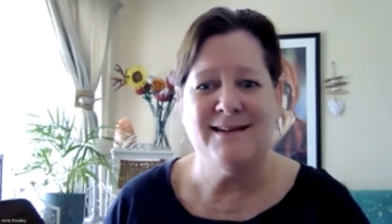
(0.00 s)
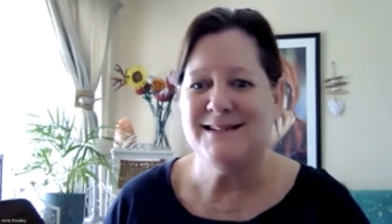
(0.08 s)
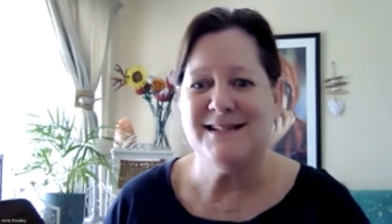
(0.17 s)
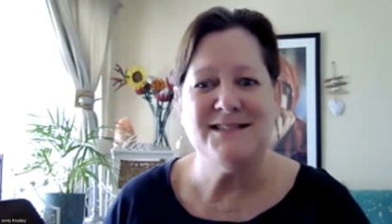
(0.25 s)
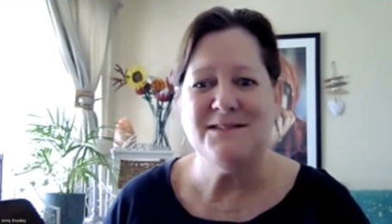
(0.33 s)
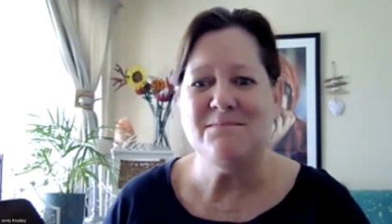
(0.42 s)

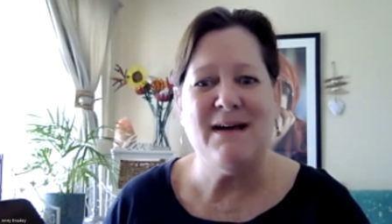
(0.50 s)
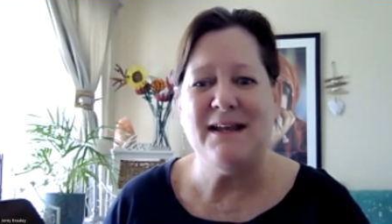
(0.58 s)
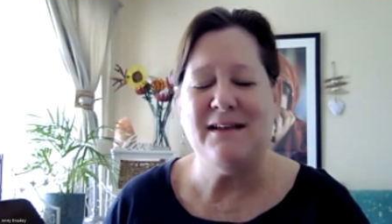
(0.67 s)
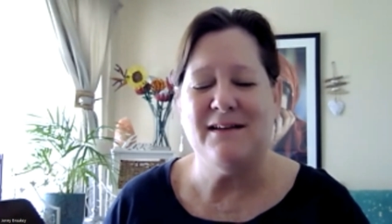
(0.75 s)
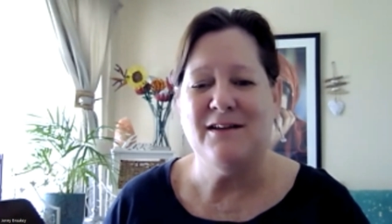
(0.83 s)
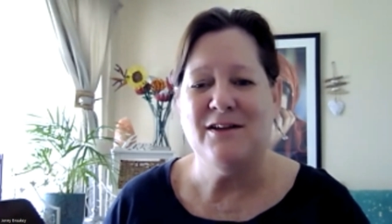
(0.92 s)
Doesn't
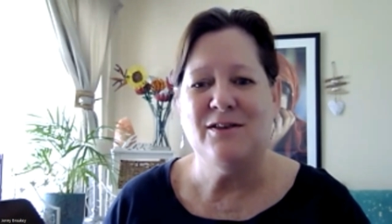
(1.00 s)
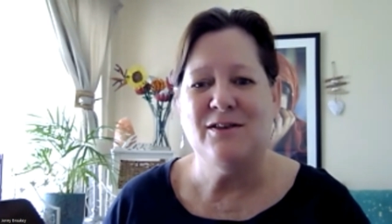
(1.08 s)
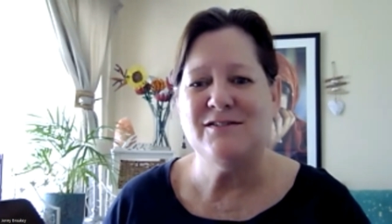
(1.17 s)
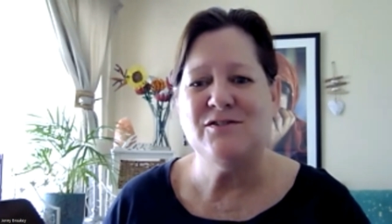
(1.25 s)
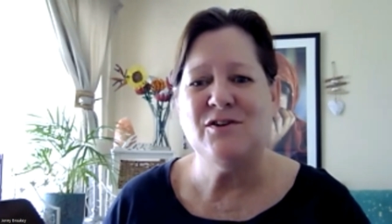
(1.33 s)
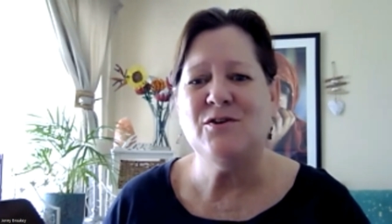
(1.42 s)
matter.
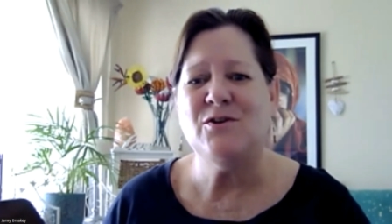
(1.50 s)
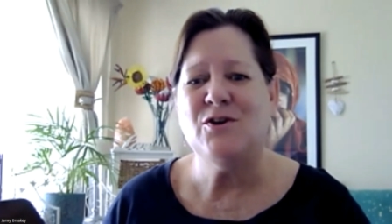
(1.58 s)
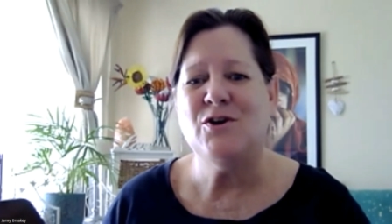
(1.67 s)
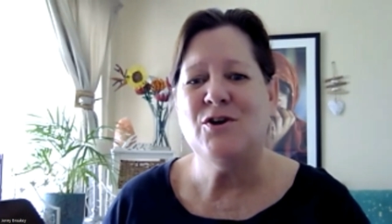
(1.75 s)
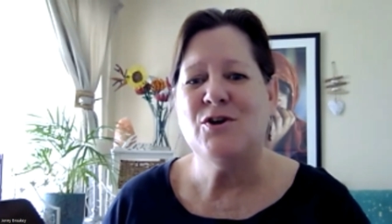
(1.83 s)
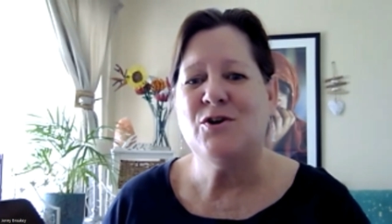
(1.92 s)
There's no
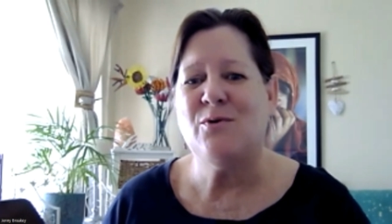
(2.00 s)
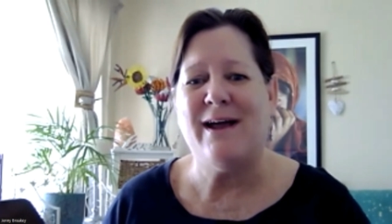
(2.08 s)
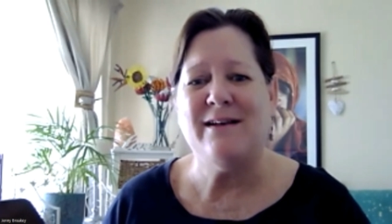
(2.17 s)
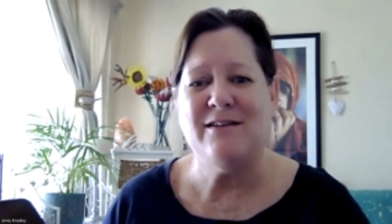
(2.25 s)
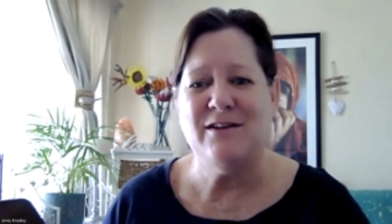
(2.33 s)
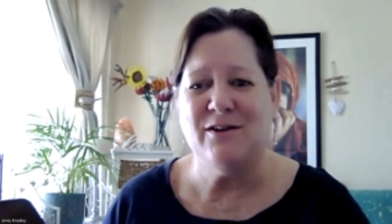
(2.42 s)

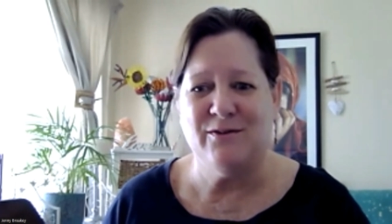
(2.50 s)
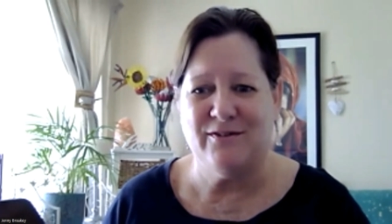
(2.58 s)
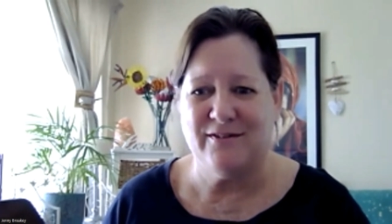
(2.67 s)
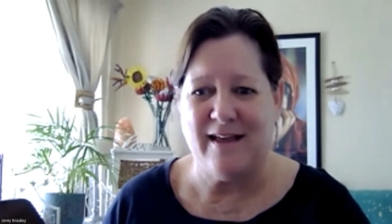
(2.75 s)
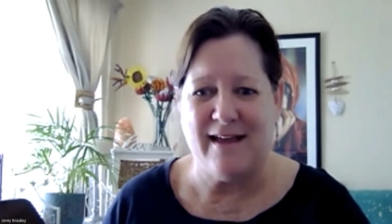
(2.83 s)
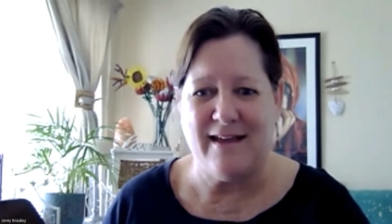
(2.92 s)
grandiose
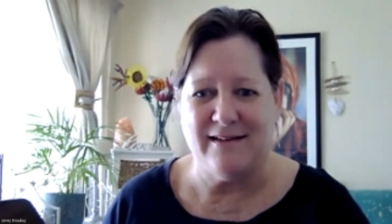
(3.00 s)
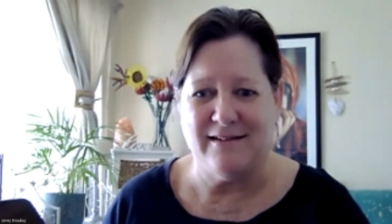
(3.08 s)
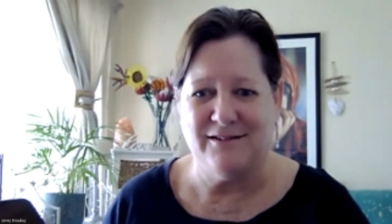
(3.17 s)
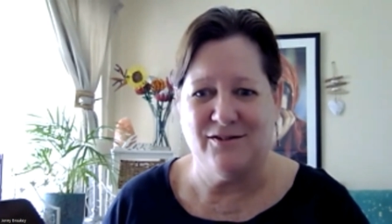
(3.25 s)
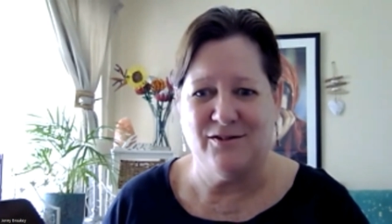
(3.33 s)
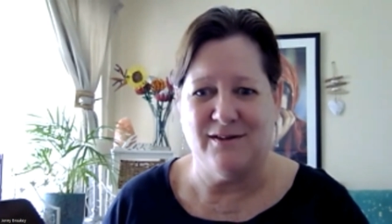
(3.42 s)

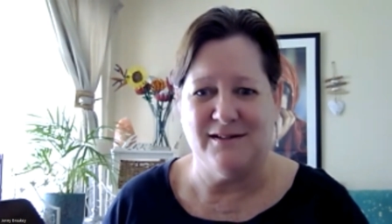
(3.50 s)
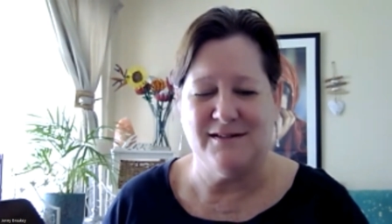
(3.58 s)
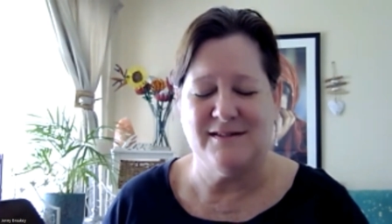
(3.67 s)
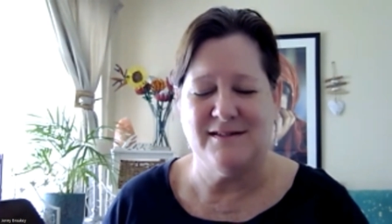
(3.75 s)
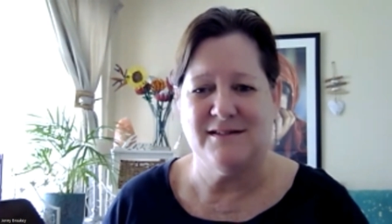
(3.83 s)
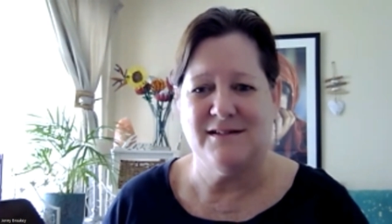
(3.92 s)
scale to
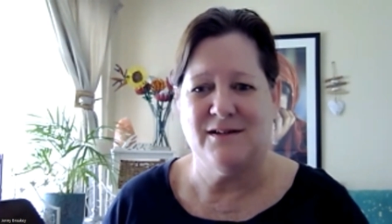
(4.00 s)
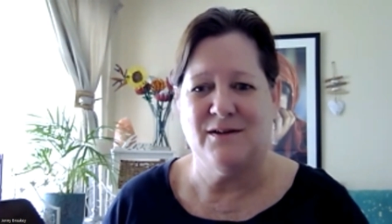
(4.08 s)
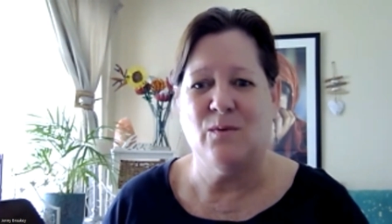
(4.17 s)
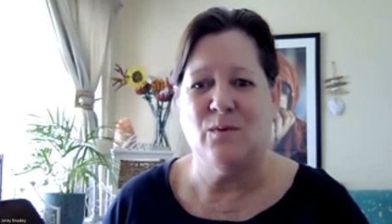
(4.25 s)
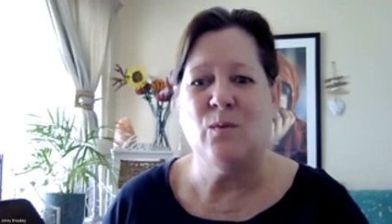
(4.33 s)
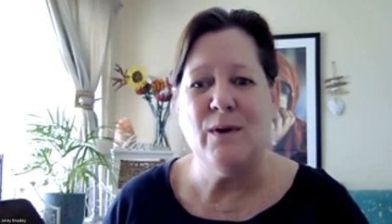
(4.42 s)
this.
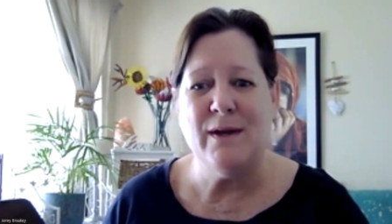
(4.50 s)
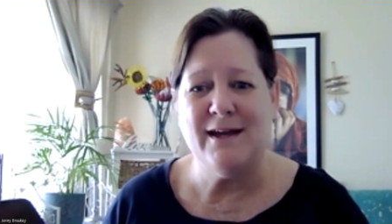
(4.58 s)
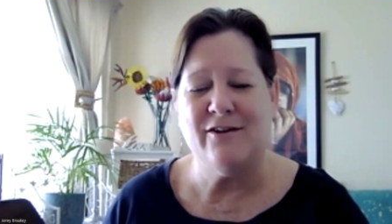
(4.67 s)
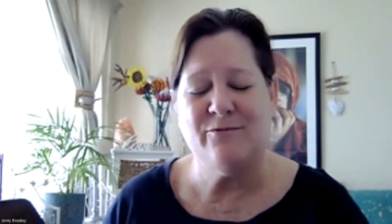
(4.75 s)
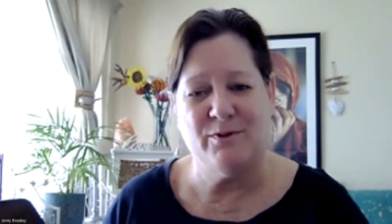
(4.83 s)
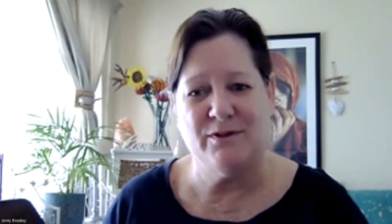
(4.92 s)
We
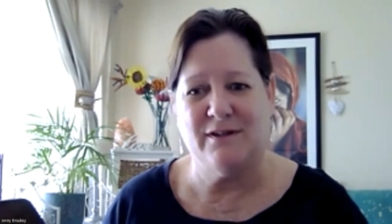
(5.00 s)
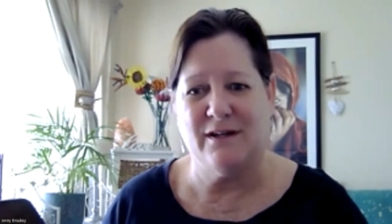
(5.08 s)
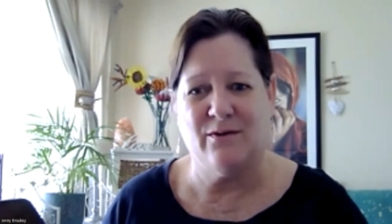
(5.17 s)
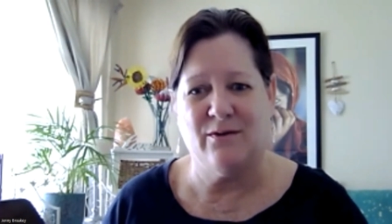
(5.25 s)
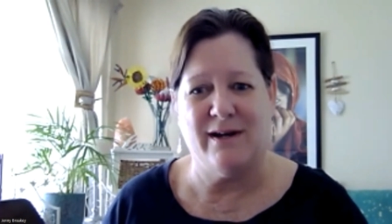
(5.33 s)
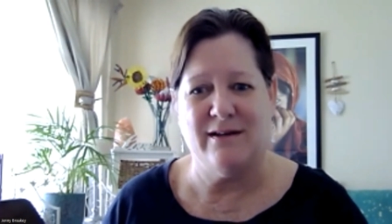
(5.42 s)
have put
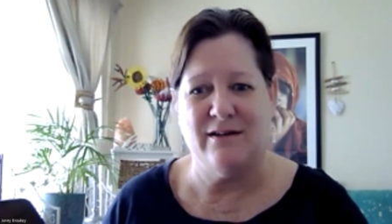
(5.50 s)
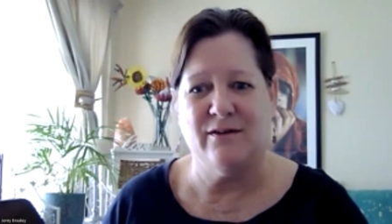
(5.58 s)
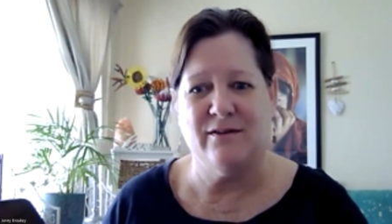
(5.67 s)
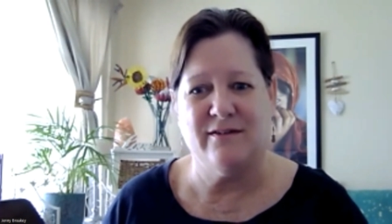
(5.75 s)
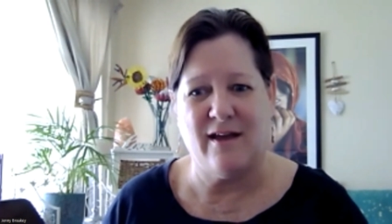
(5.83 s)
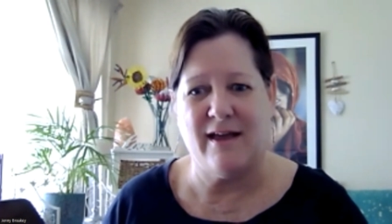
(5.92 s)
that
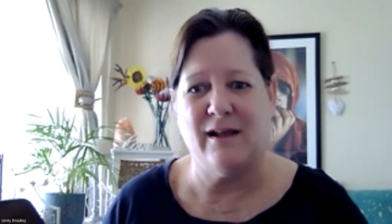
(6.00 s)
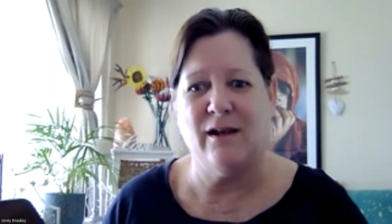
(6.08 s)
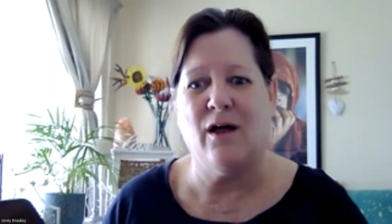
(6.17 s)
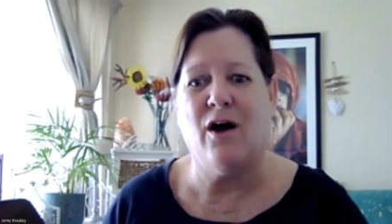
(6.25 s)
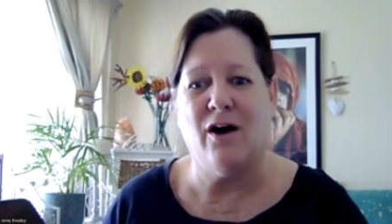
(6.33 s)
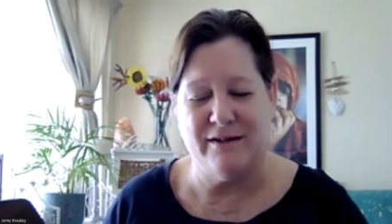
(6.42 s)
grandiose
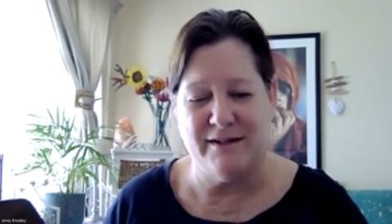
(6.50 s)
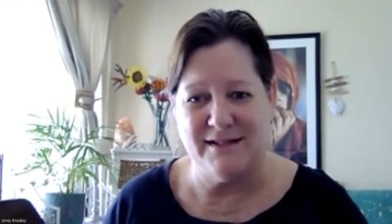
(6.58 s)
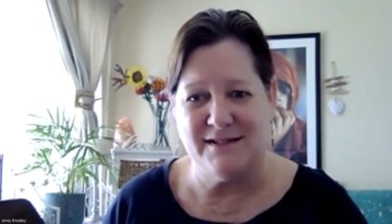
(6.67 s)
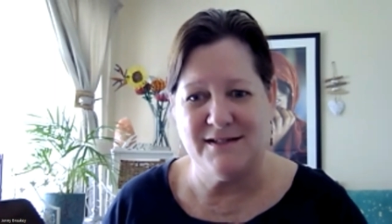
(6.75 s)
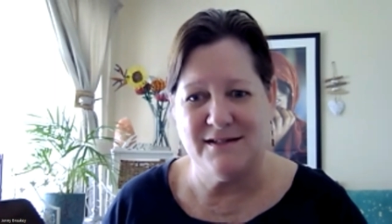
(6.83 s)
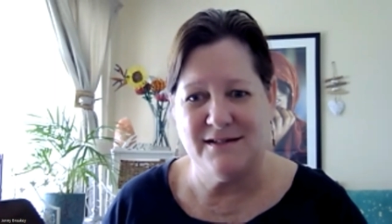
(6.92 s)
scale on
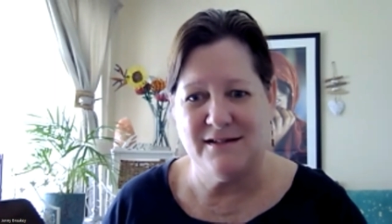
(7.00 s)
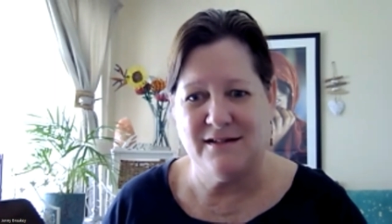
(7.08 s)
it.